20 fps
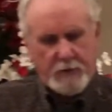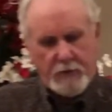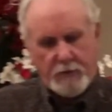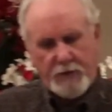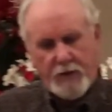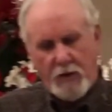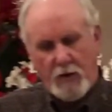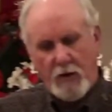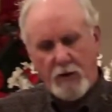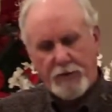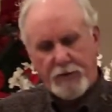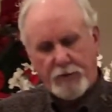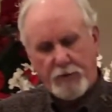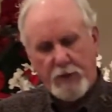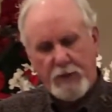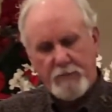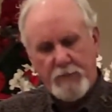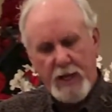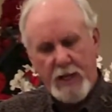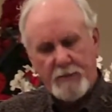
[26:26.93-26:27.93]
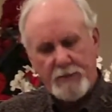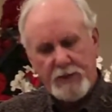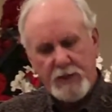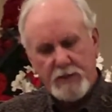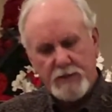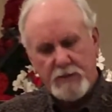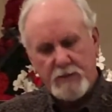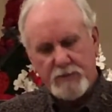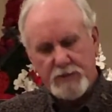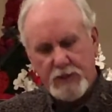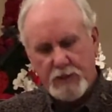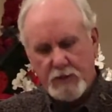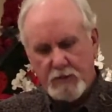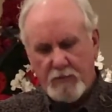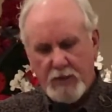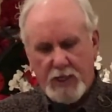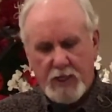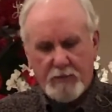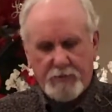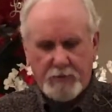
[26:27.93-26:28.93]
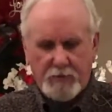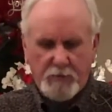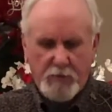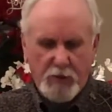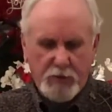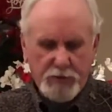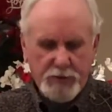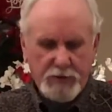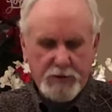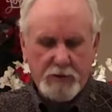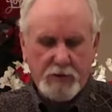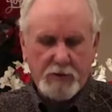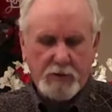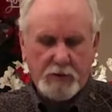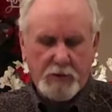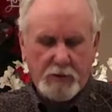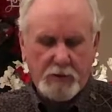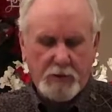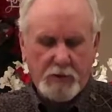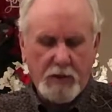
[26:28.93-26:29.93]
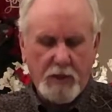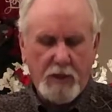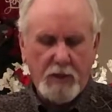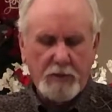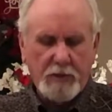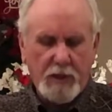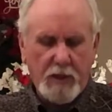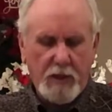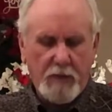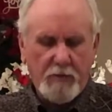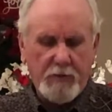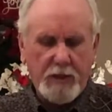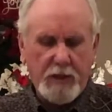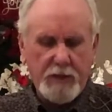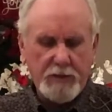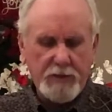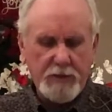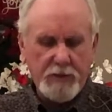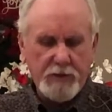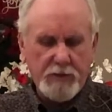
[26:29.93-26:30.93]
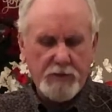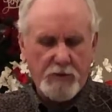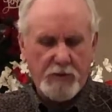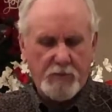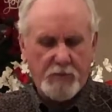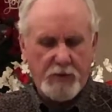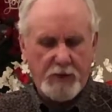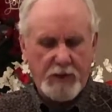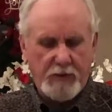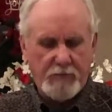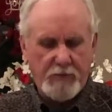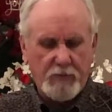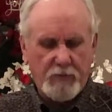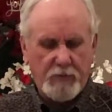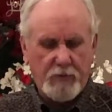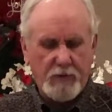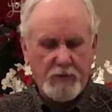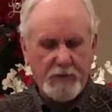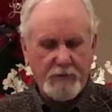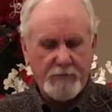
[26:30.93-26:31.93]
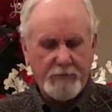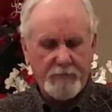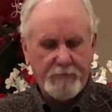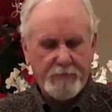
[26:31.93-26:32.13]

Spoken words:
There are three baptisms in the Bible. Most denominations only believe in one.